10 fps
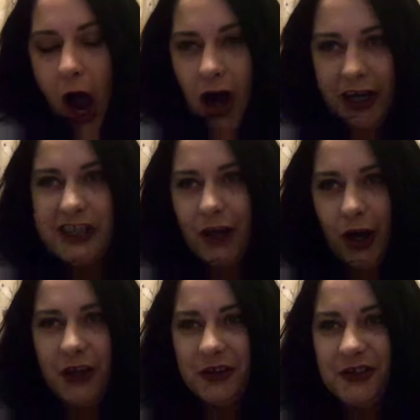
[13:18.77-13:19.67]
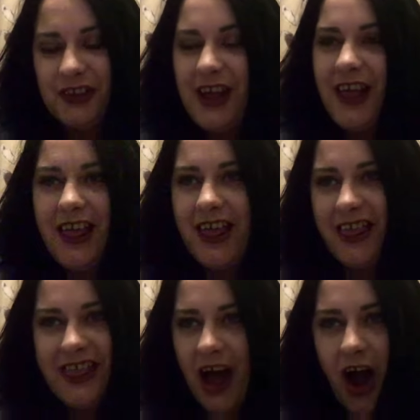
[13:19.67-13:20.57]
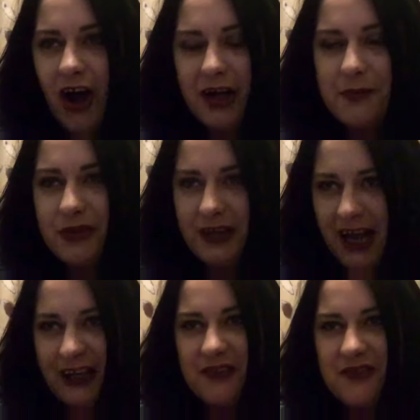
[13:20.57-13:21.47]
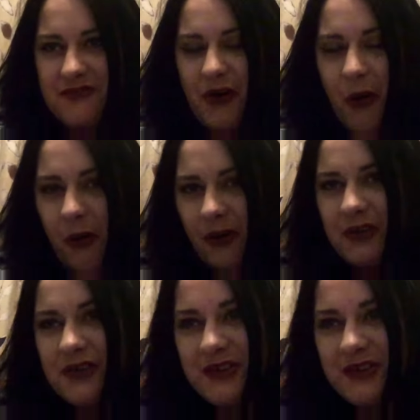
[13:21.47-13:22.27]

I know that I pronounced wrong.